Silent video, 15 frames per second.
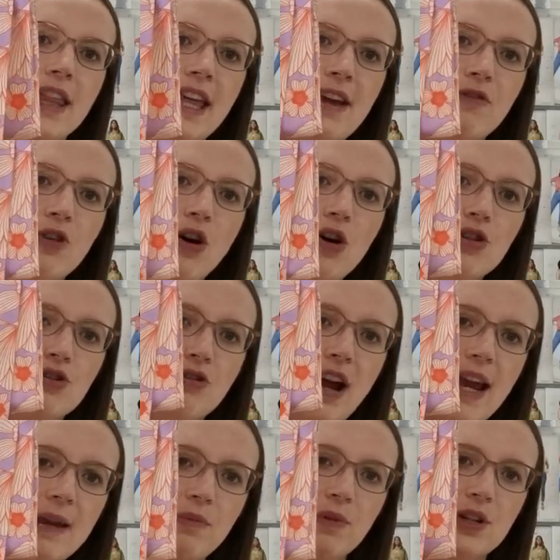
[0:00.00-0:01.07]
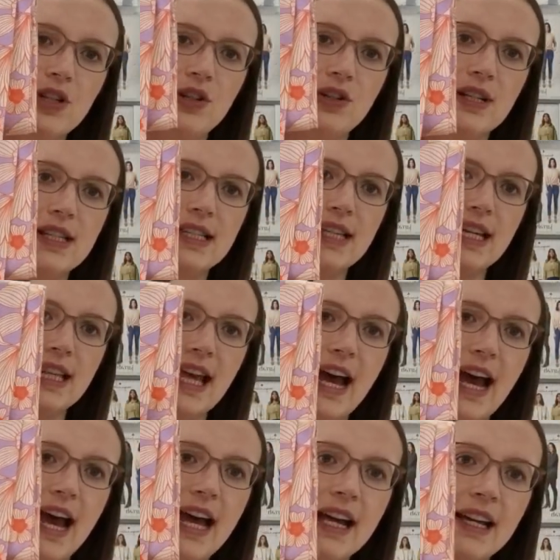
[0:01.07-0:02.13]
they've got drape, which you can see
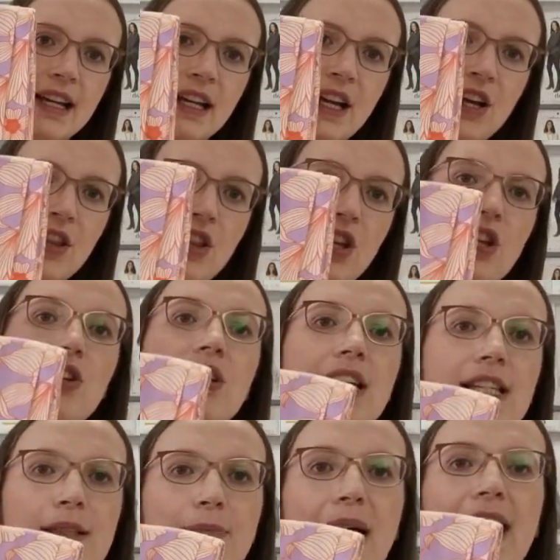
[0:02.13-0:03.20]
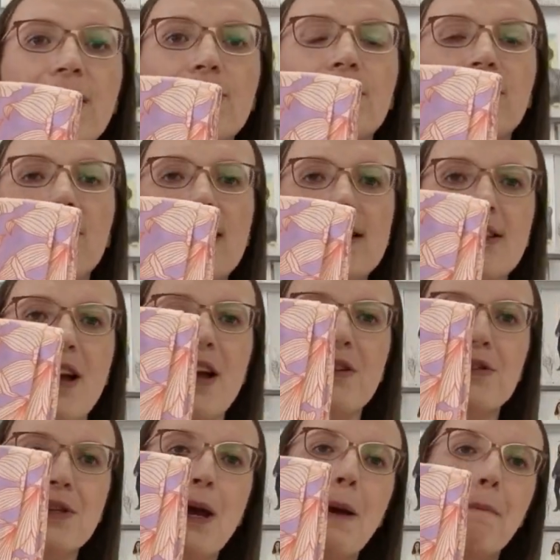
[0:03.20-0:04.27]
there, that you'd expect from a
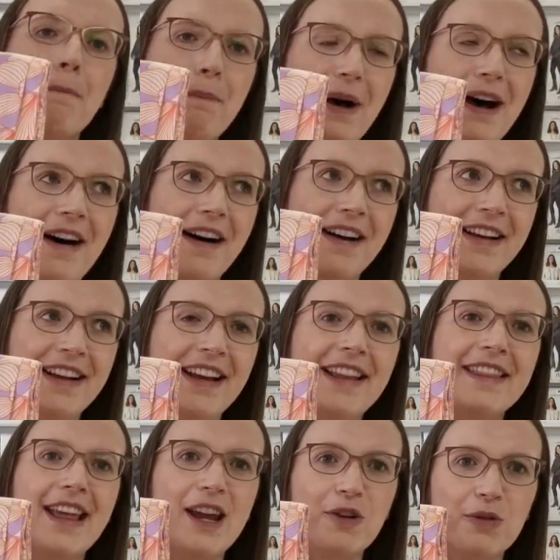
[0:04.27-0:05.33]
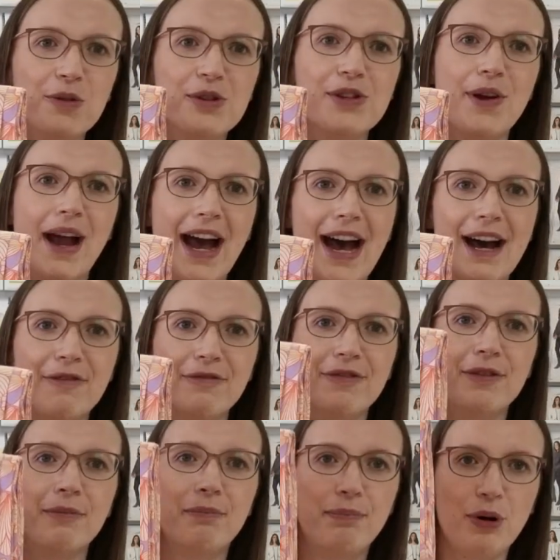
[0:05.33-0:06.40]
viscose, but they also have
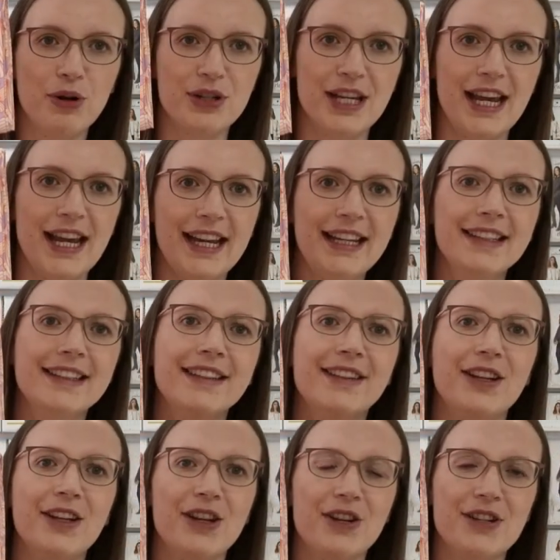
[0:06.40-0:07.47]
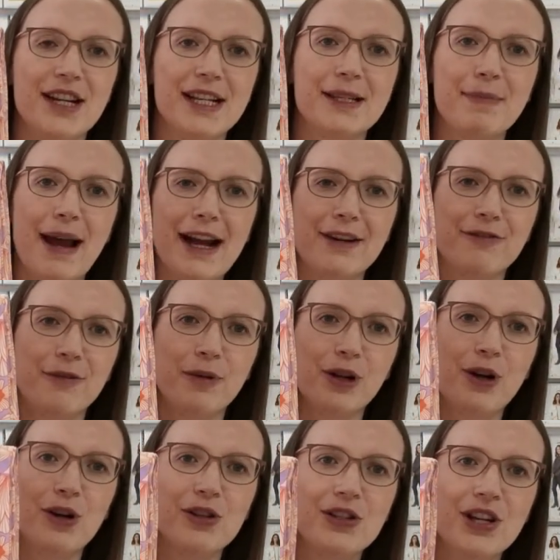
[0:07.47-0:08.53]
body that you'd expect from a
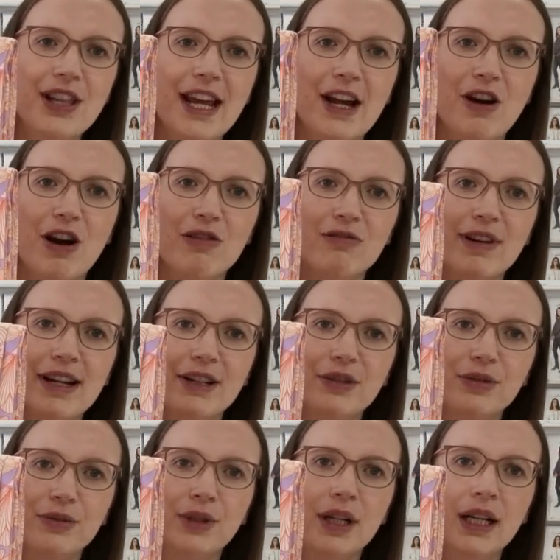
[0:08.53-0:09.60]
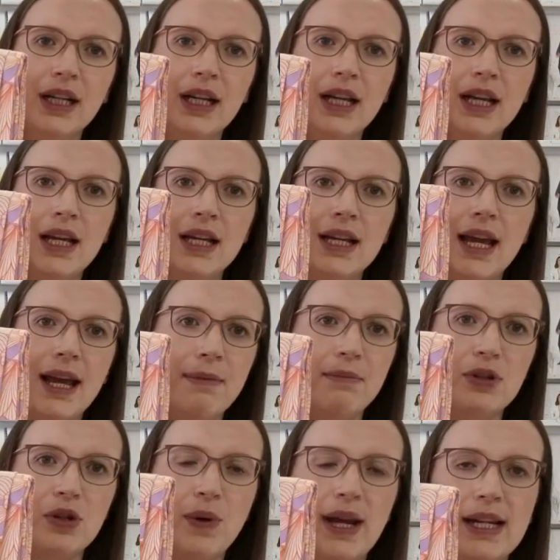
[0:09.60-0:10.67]
cotton. They are a real in
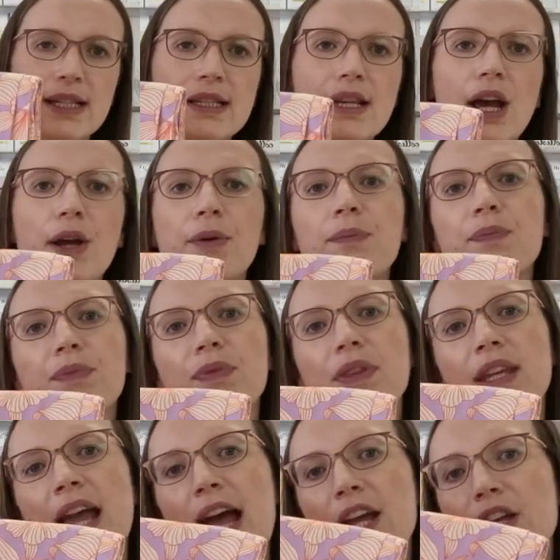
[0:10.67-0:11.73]
between. So yeah,